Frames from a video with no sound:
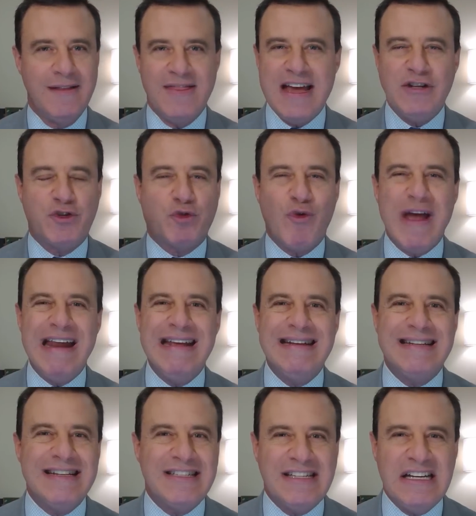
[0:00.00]
That
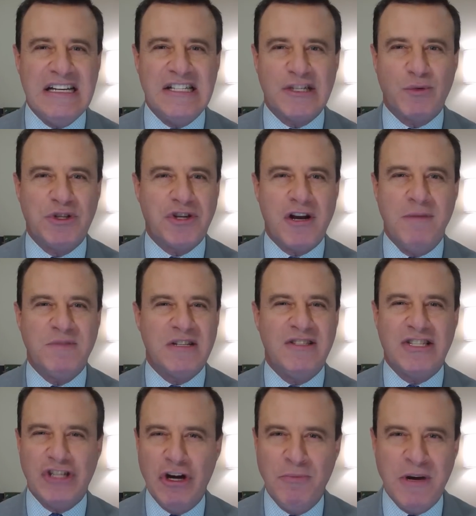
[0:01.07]
dreaded disease, which comes in
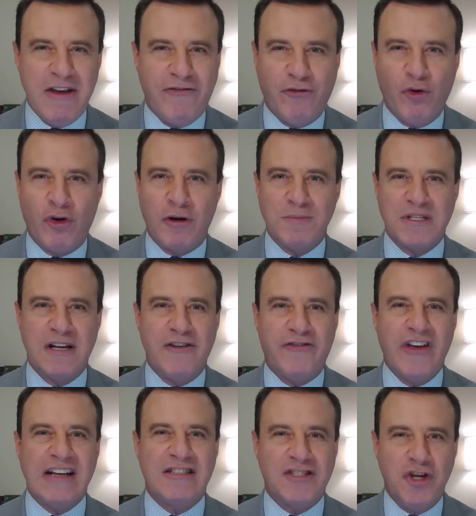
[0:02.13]
so many forms and
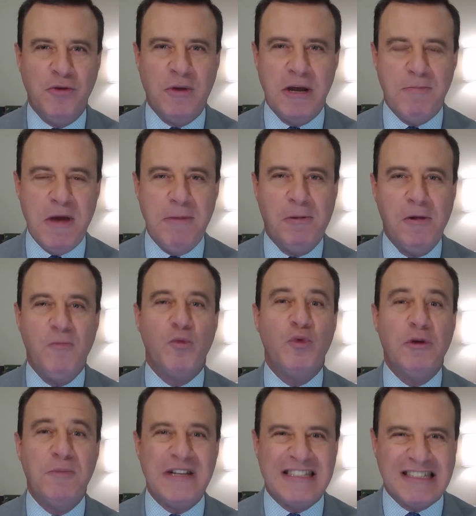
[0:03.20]
affects so many people,
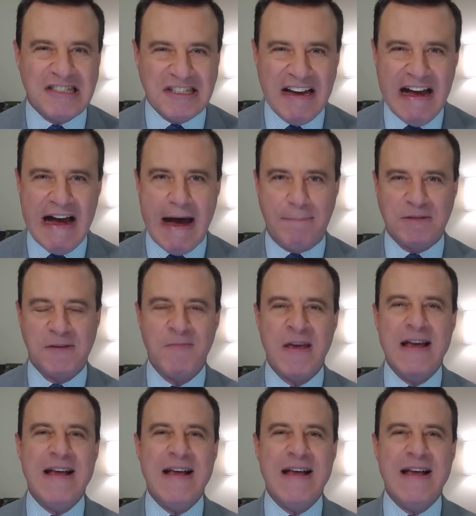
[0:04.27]
will be stopped.